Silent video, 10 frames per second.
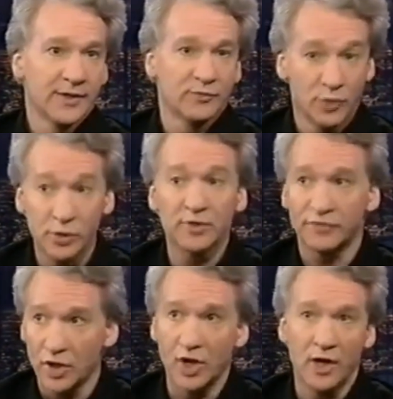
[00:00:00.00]
rule
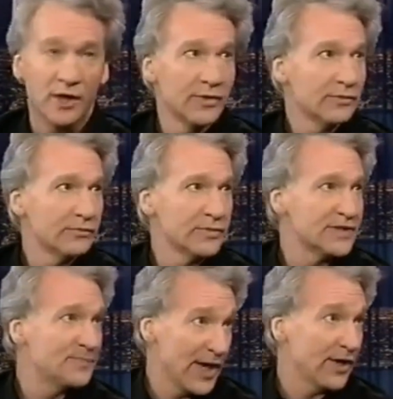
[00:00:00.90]
of law
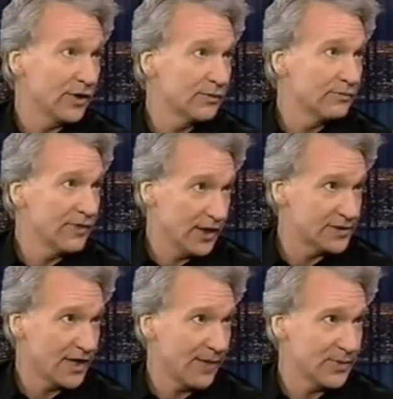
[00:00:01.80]
is better than
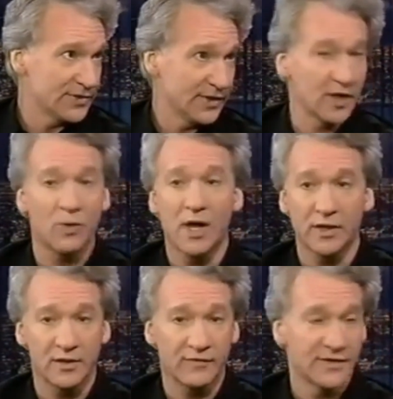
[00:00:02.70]
its opposite.
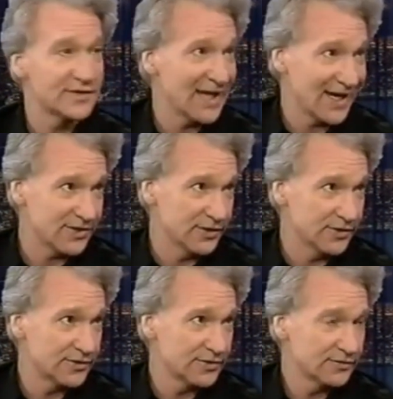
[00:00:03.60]
Equality of the
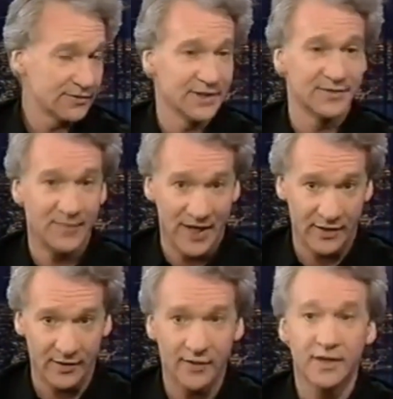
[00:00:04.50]
sexes is
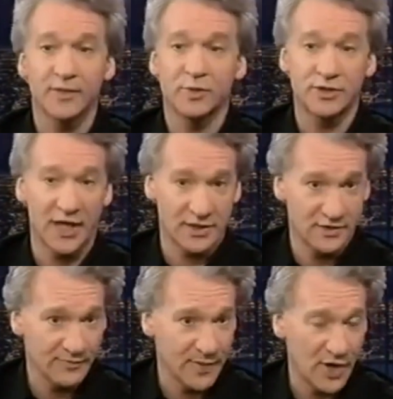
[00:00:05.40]
better.
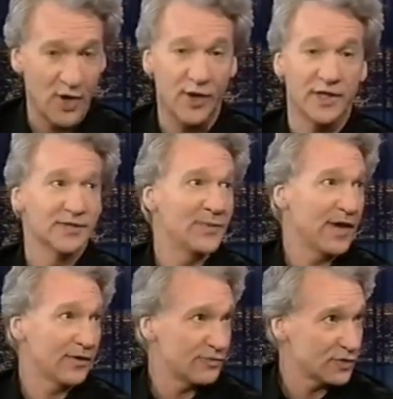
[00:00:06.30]
Protection of minorities
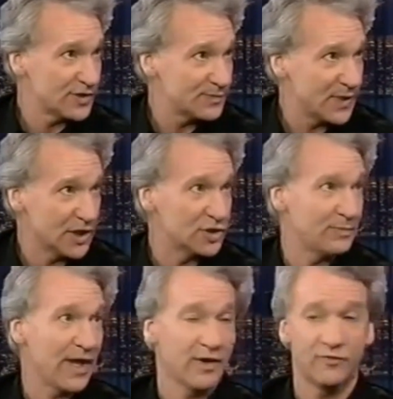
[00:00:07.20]
better. Free speech
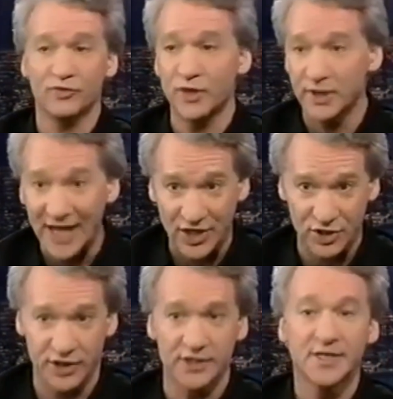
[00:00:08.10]
better. Free
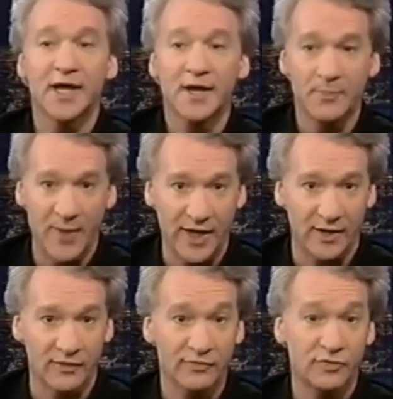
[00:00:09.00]
elections
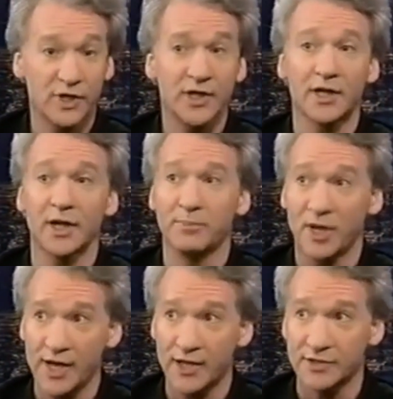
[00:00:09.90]
better. Free
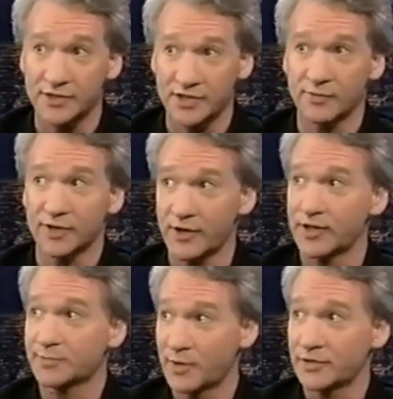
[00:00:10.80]
appliances with
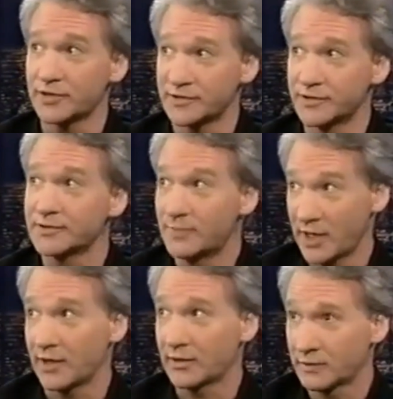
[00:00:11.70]
large purchases better.